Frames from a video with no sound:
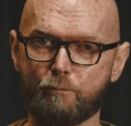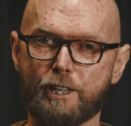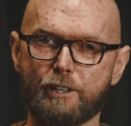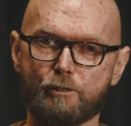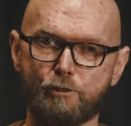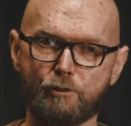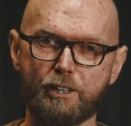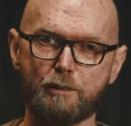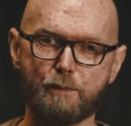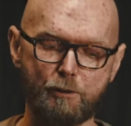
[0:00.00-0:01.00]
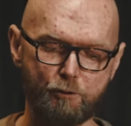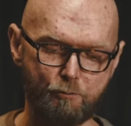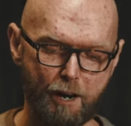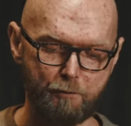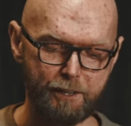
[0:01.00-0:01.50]
where you're talking about
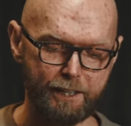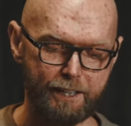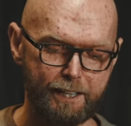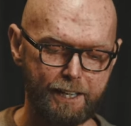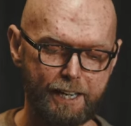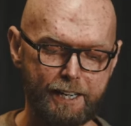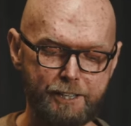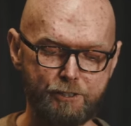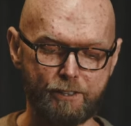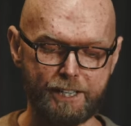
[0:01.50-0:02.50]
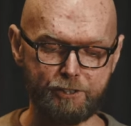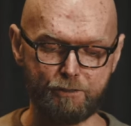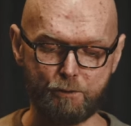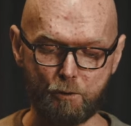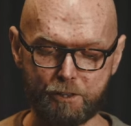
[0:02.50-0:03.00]
grounding and
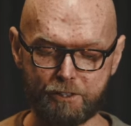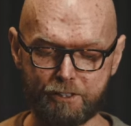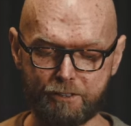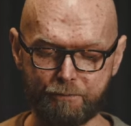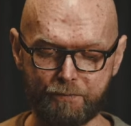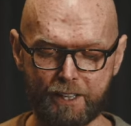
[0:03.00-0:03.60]
isolation faults.